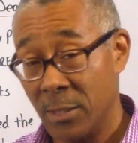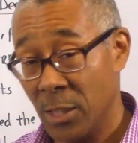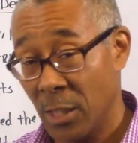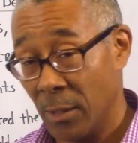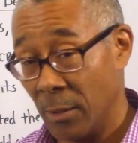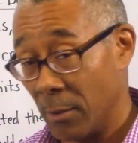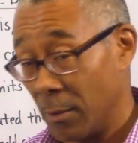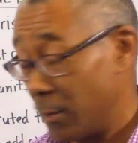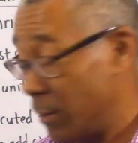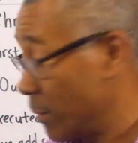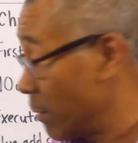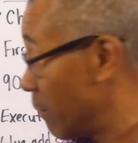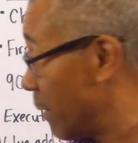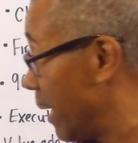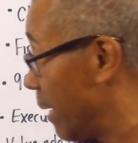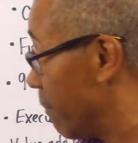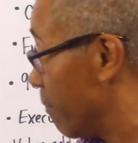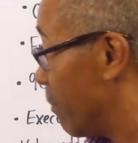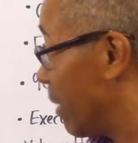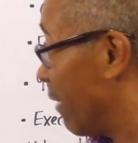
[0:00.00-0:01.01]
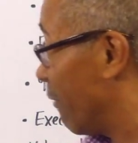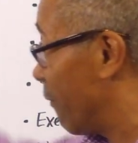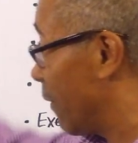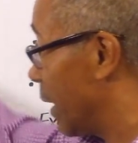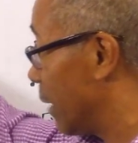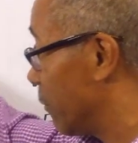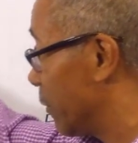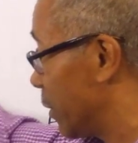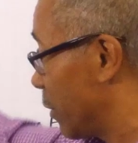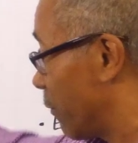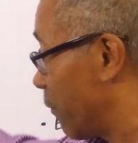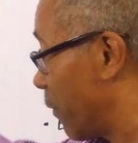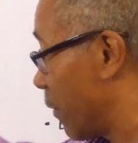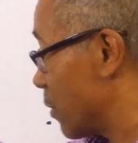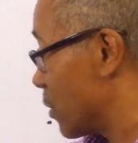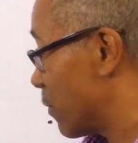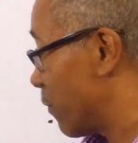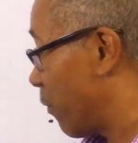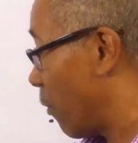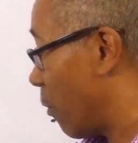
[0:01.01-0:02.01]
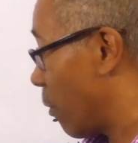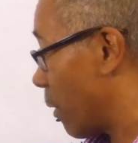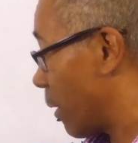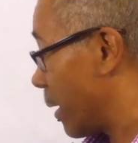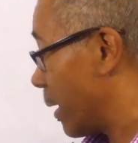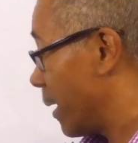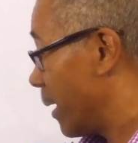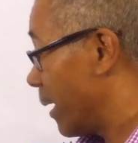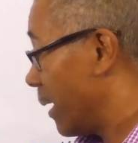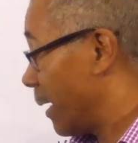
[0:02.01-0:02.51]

deal, right? By following the first four.